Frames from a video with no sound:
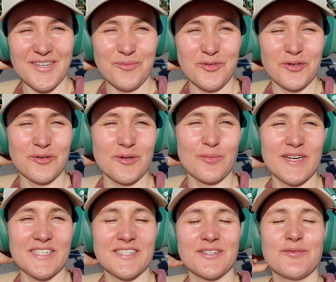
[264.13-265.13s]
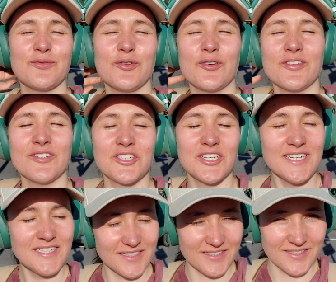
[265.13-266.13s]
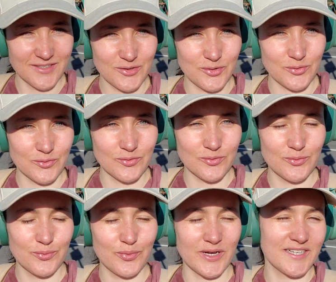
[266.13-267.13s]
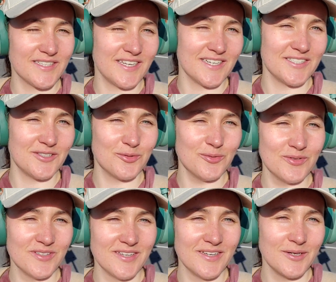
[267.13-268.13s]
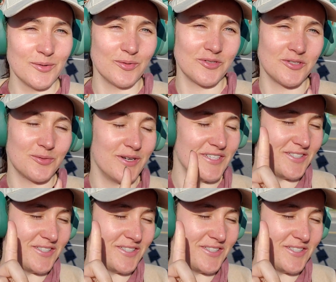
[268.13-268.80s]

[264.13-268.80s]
I am currently waiting for the shuttle to Parc de la Gatineau, which is where I need to go.